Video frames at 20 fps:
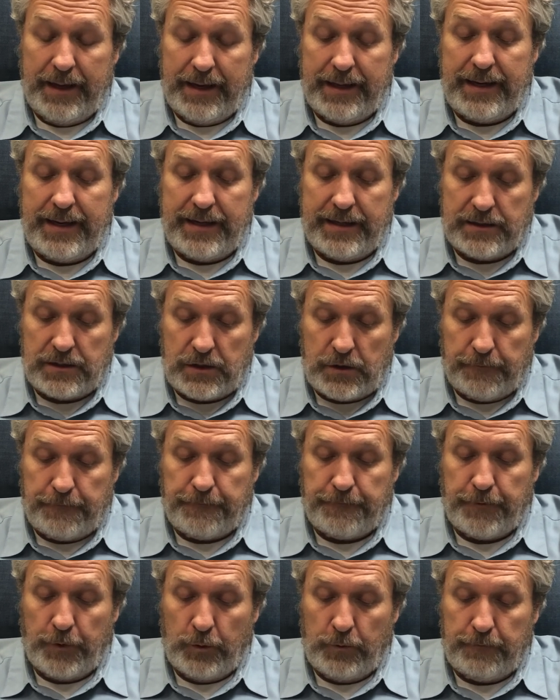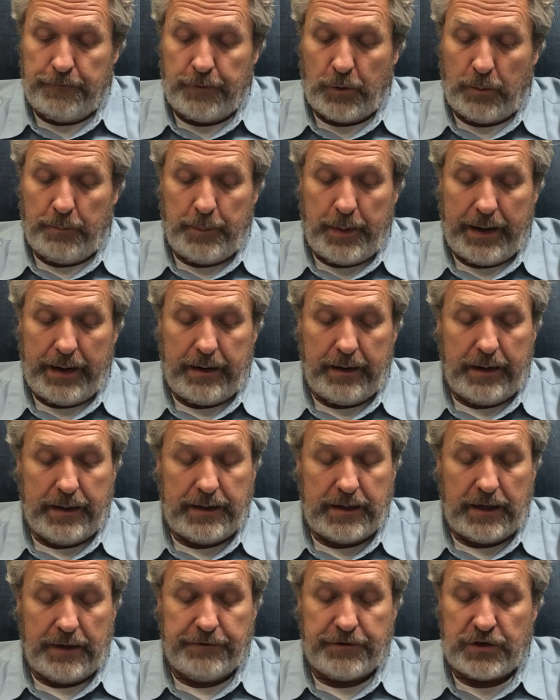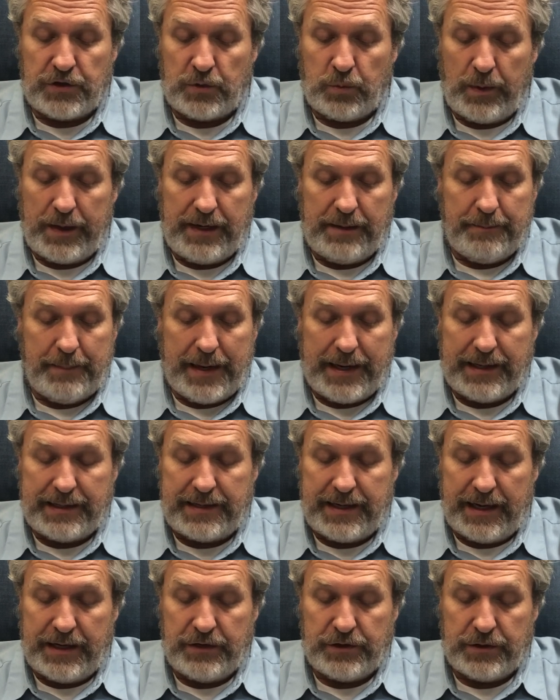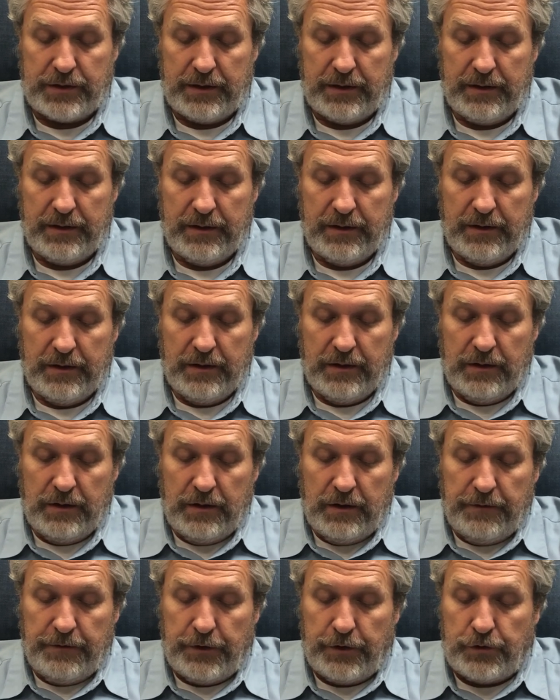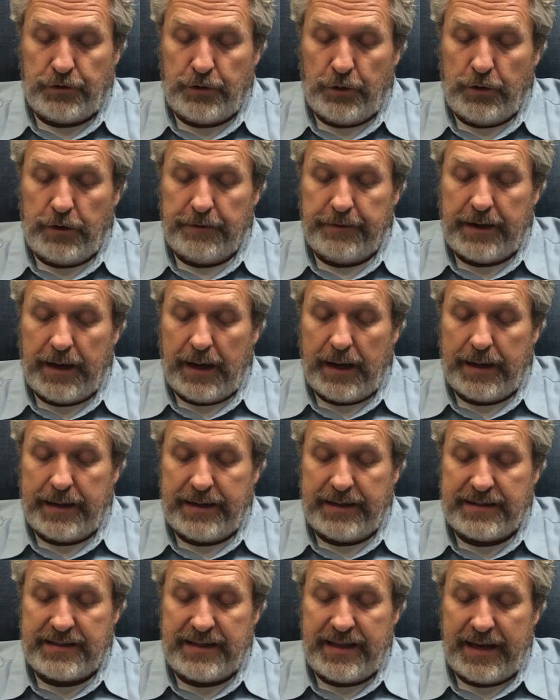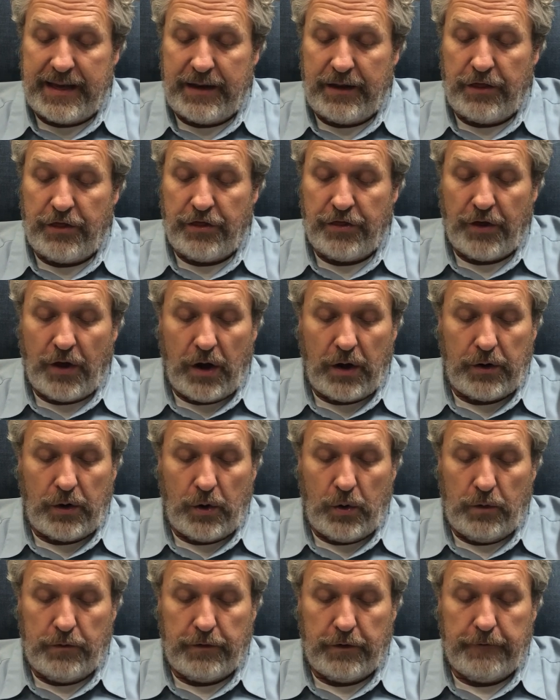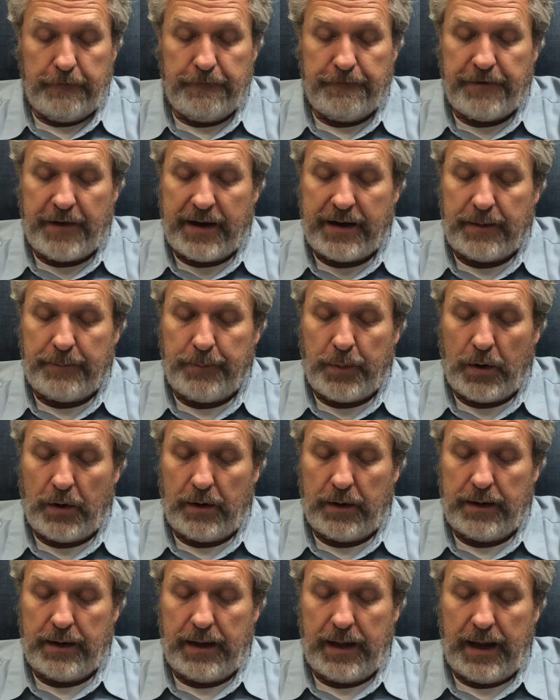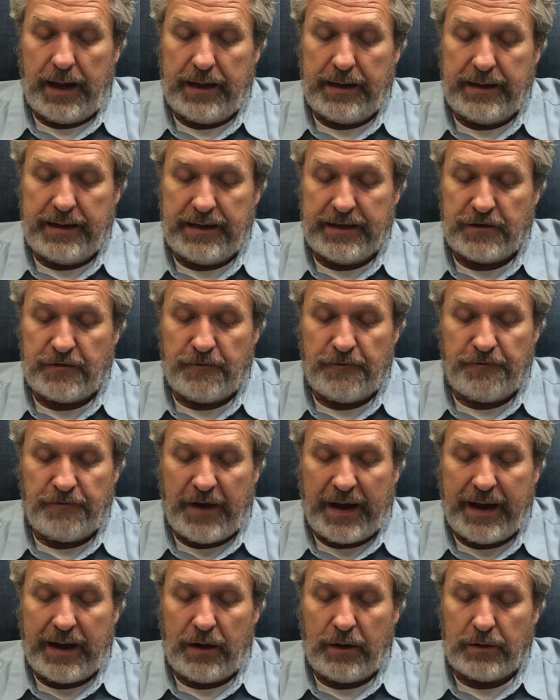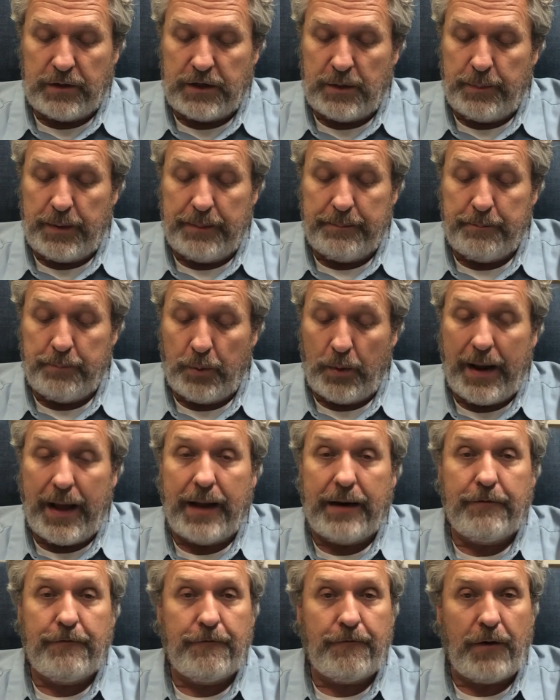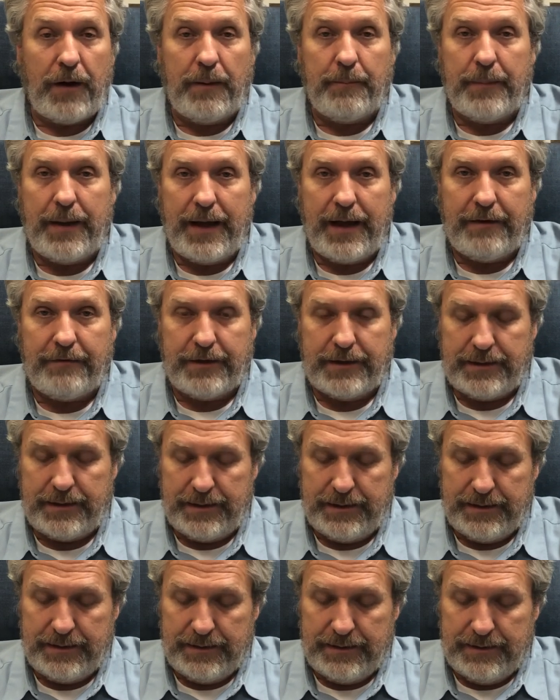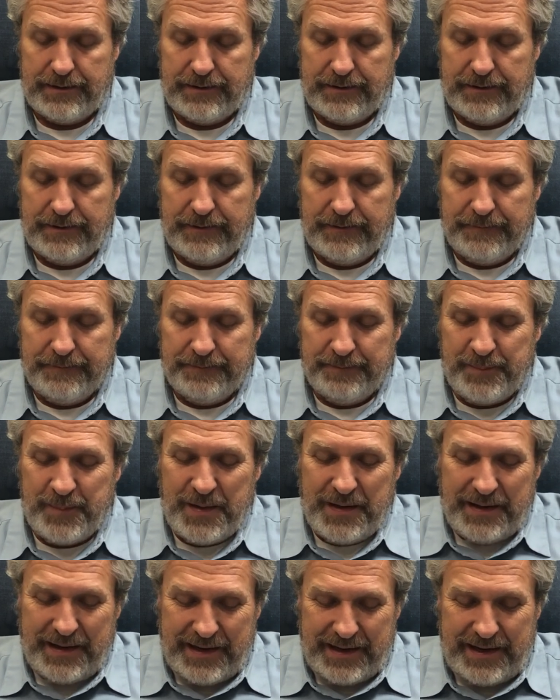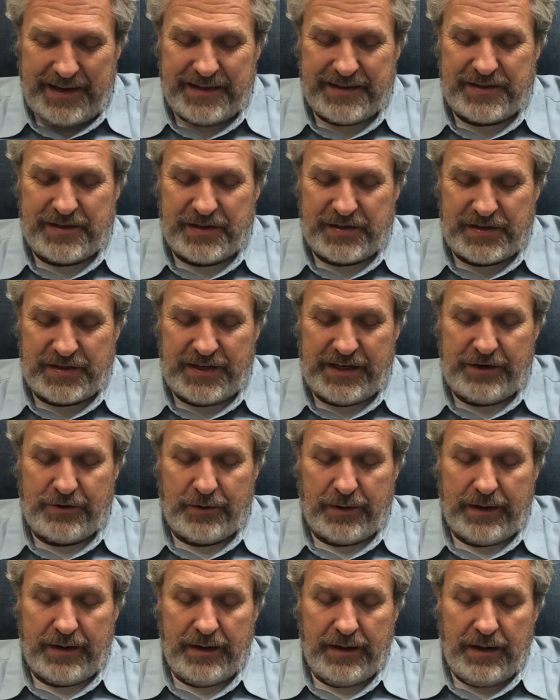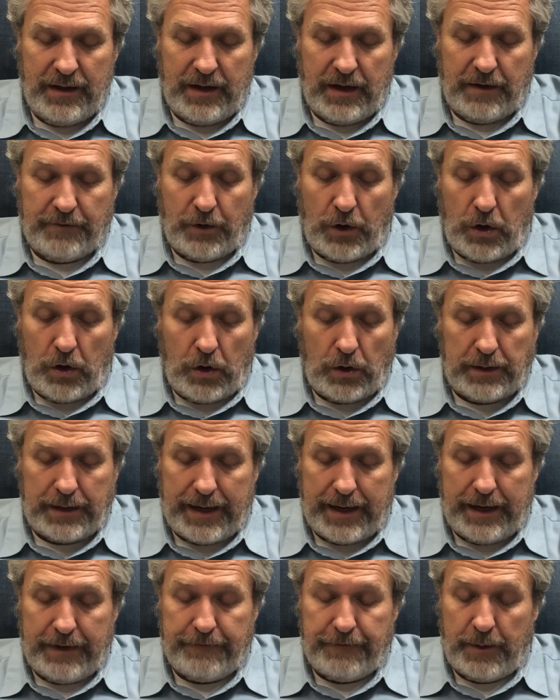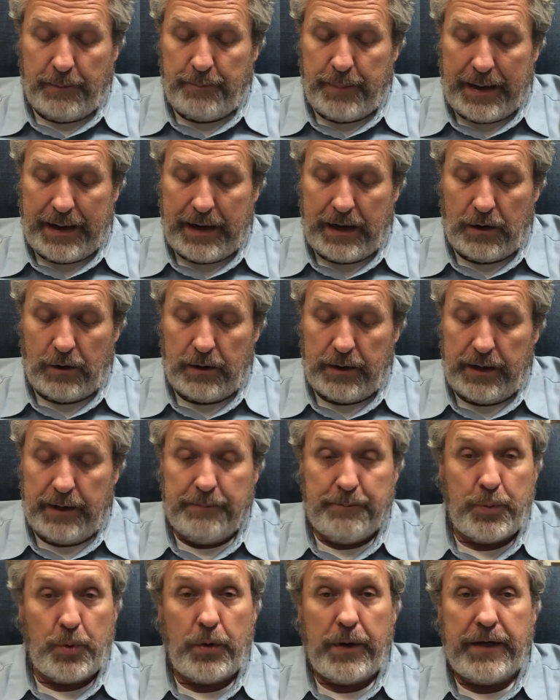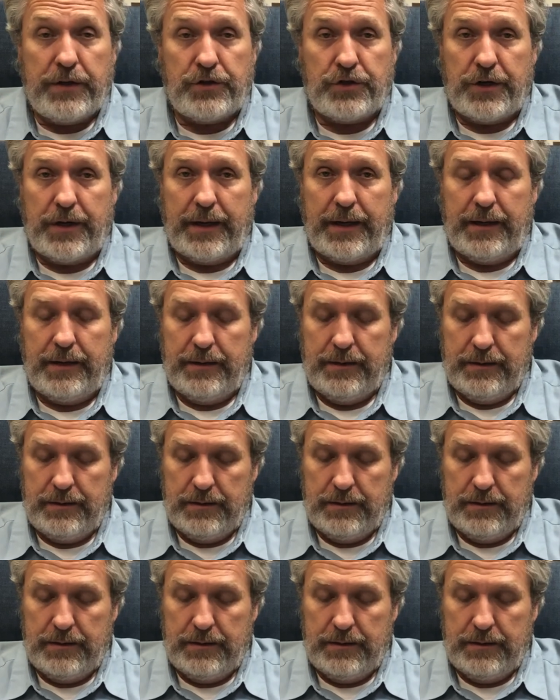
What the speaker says: It is the fruitful parent of sweet meditation, for the truth of God is then thought over, fed upon, and is found to be bread from heaven. It is the secret of all life and power in preaching.